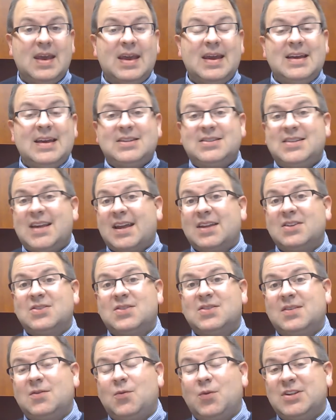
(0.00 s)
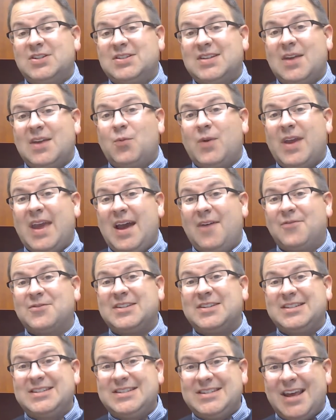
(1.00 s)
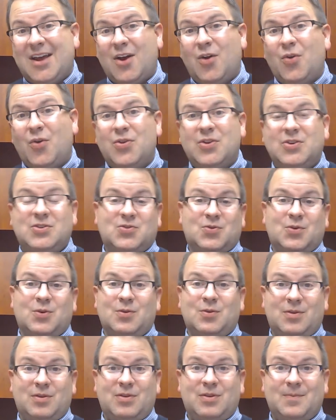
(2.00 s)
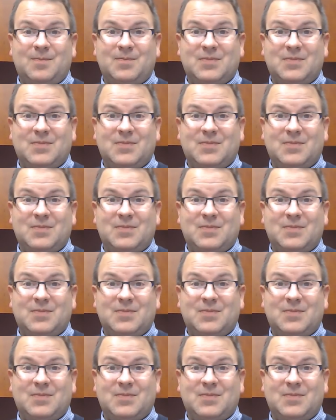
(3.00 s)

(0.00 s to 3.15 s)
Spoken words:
Second, we said we have to tell the truth.